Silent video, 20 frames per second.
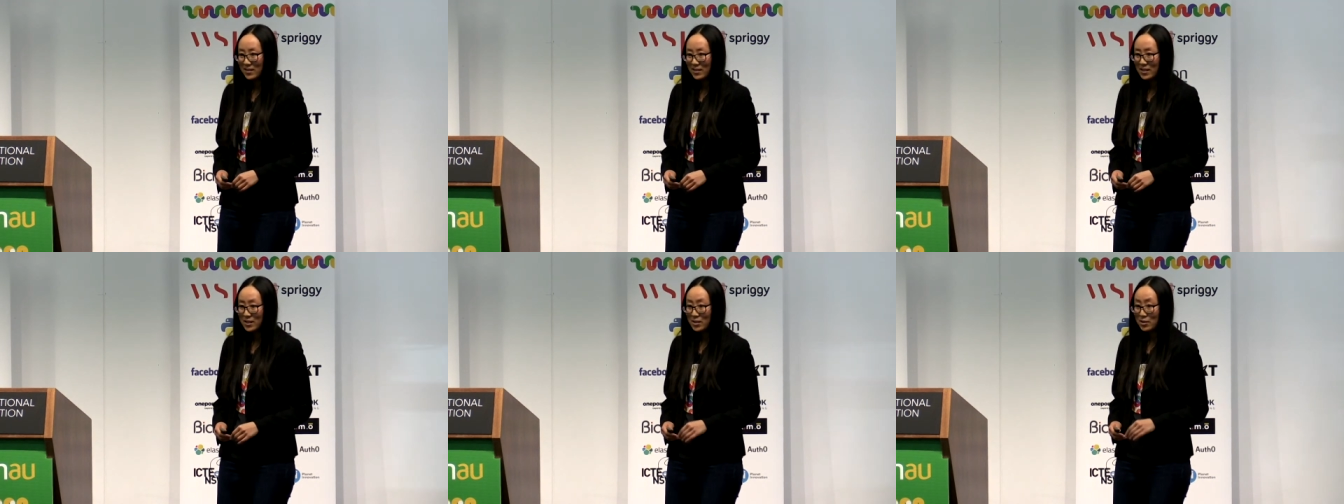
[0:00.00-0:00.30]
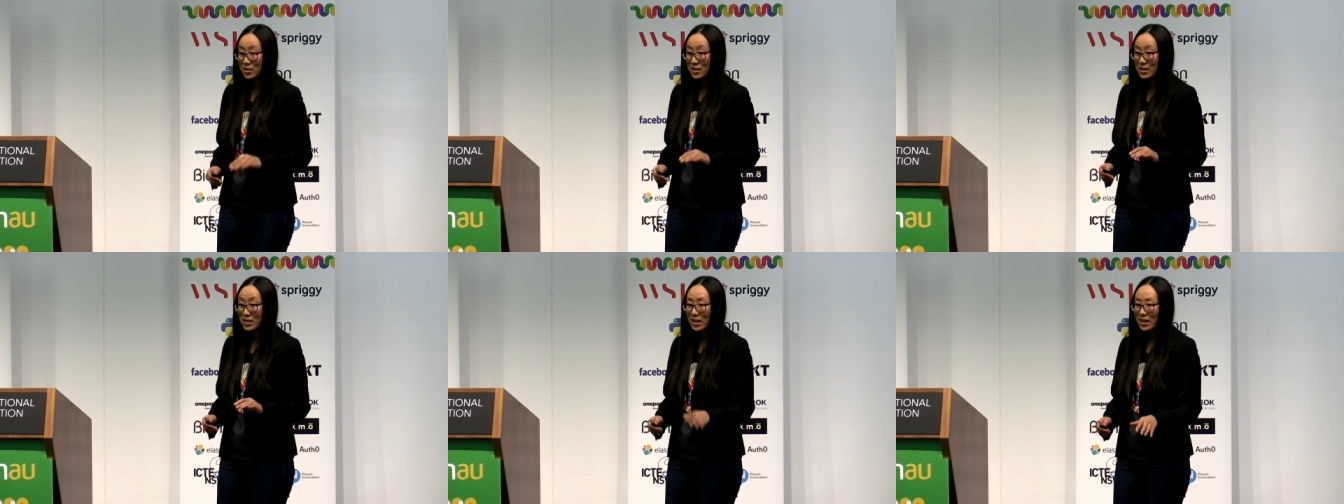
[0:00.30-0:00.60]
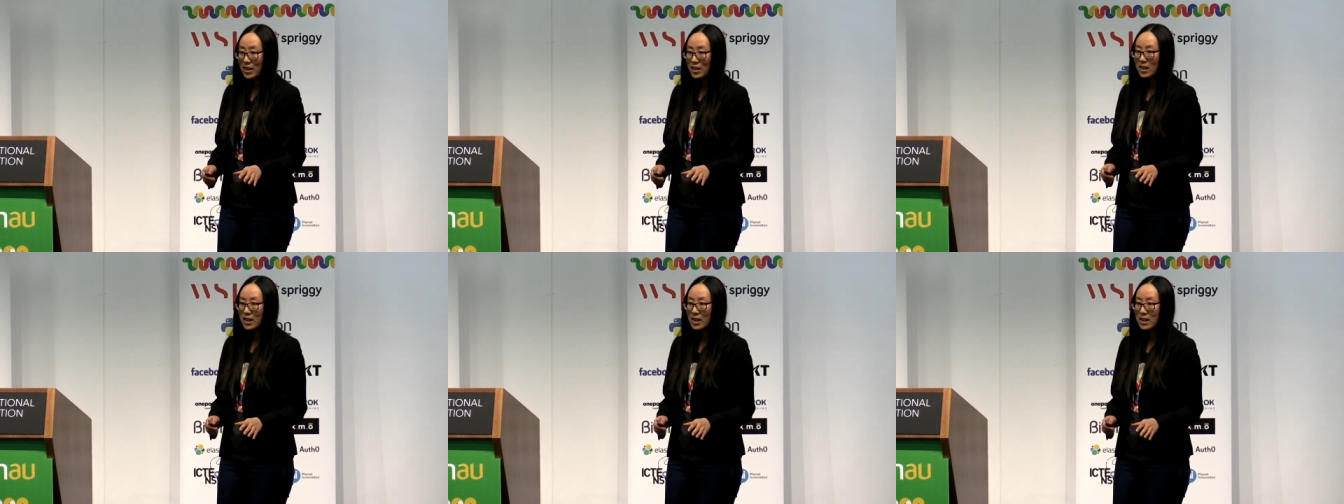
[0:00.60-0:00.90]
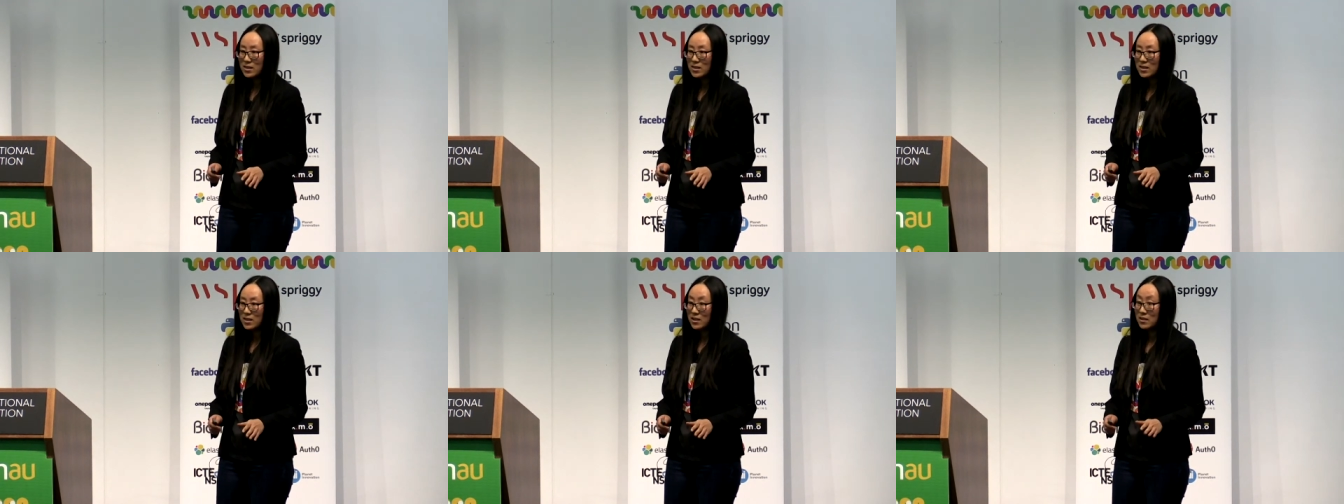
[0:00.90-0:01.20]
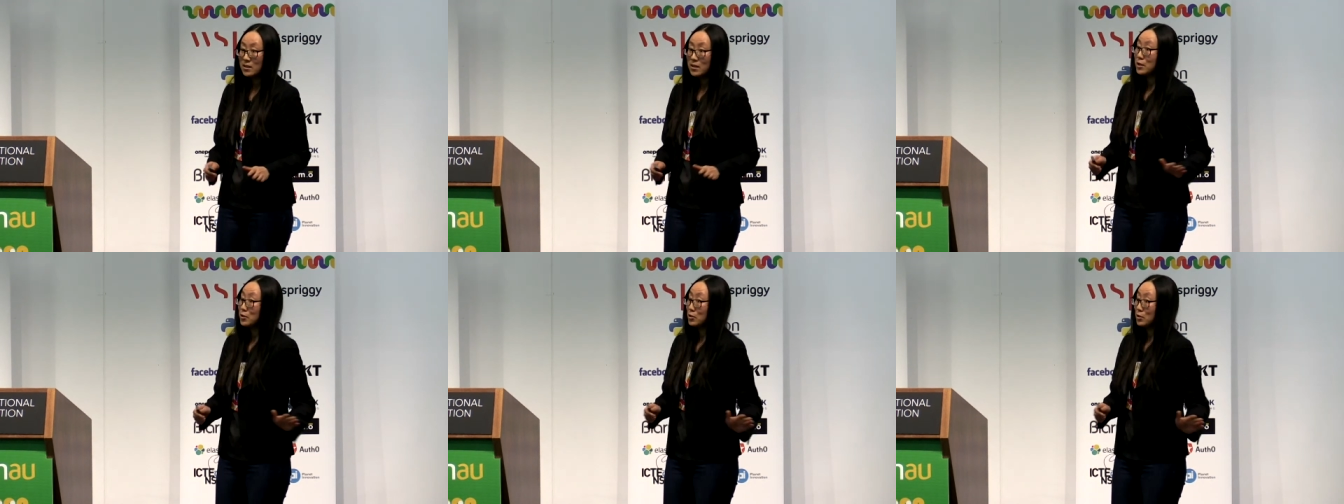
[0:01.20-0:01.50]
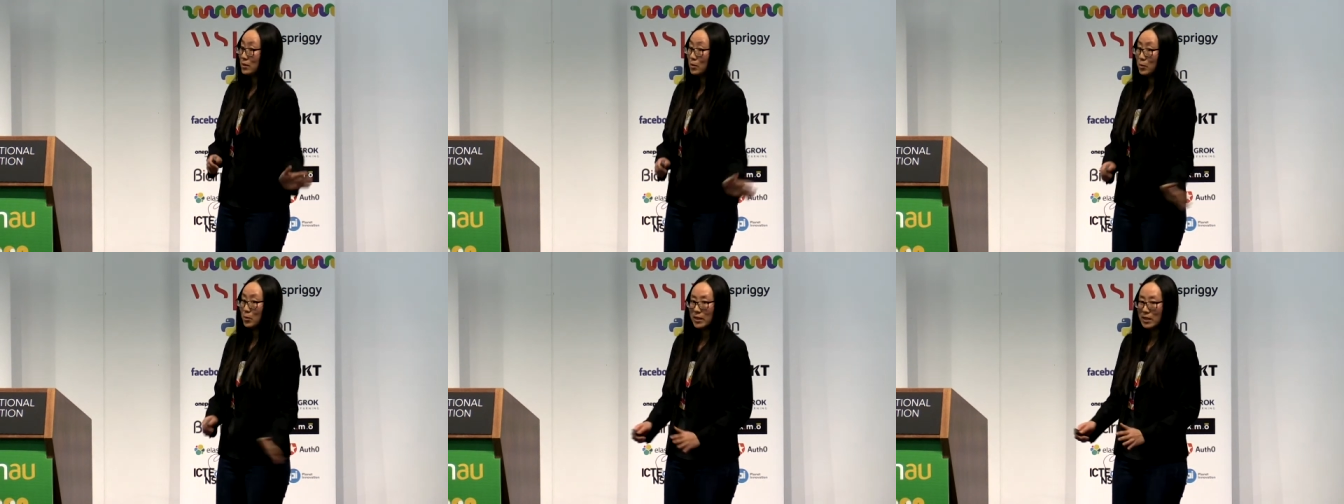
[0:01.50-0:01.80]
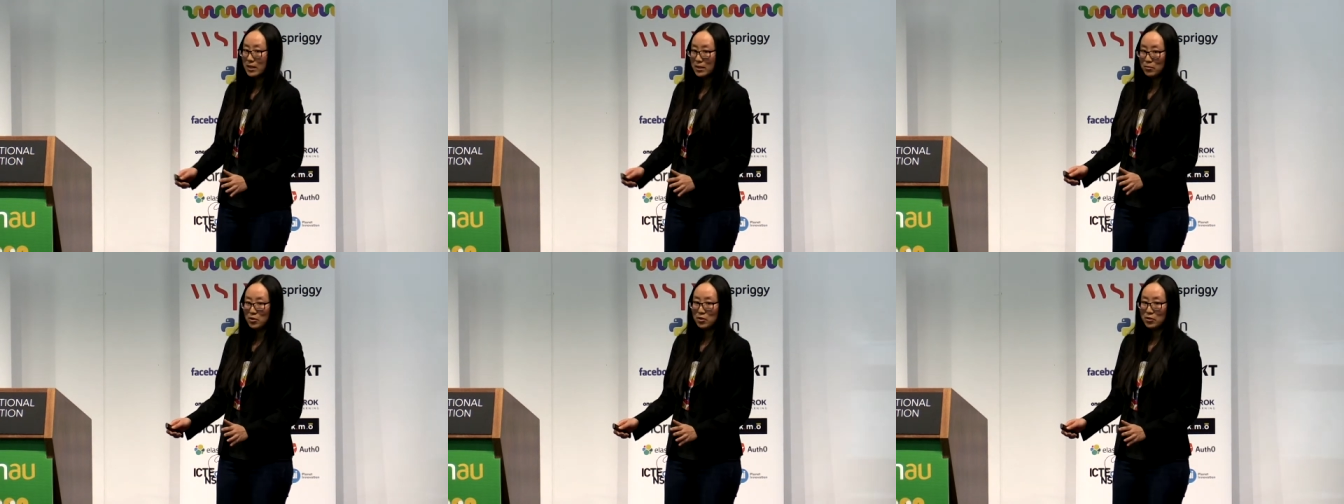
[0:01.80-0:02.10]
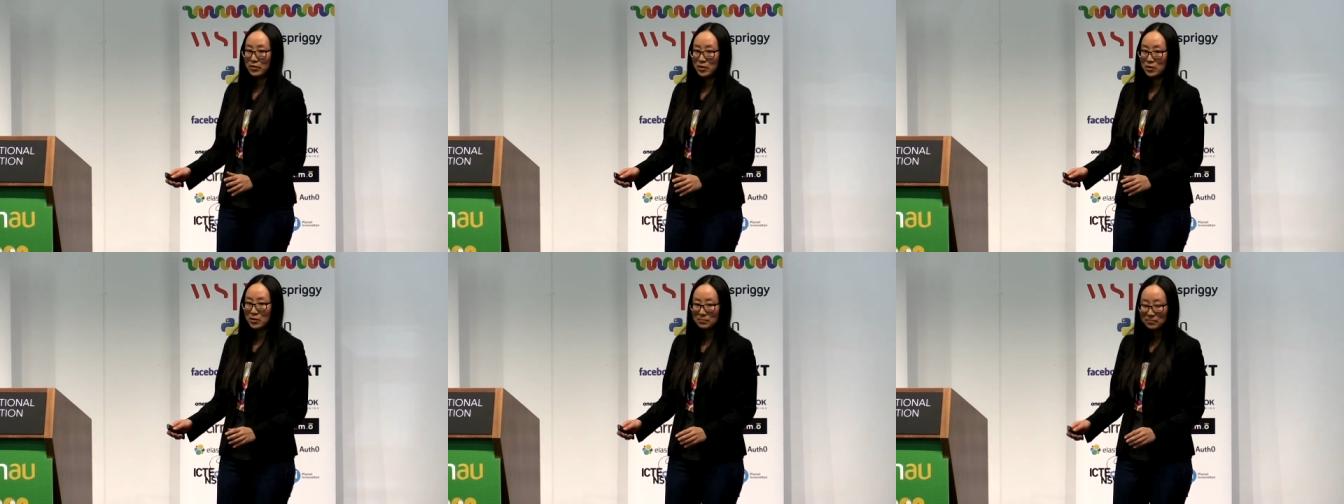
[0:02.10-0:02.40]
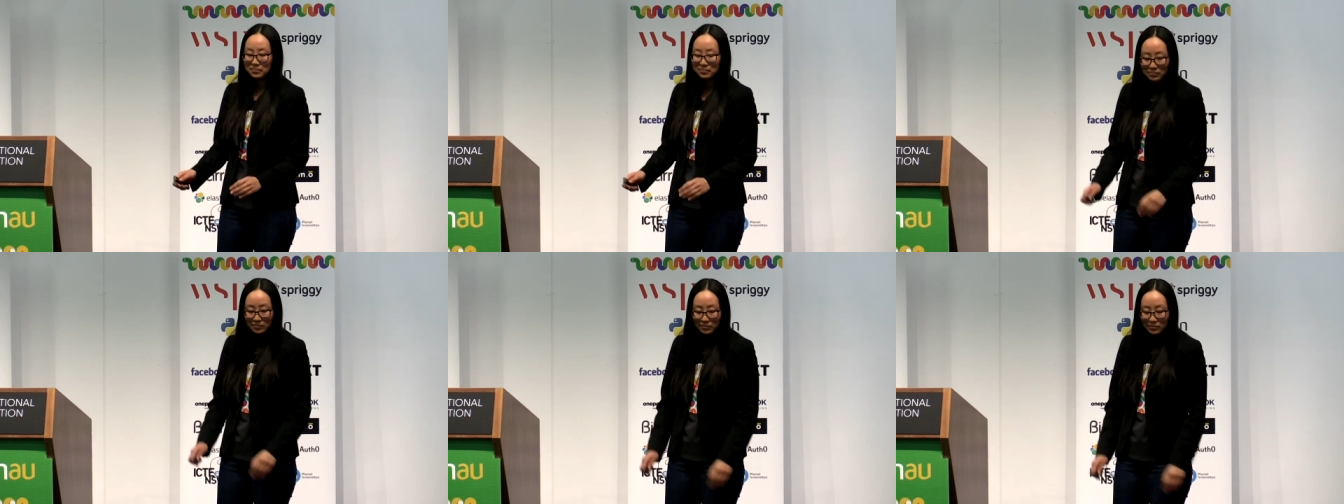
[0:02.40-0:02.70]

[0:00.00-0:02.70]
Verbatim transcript: So stay classy and just quickly move on.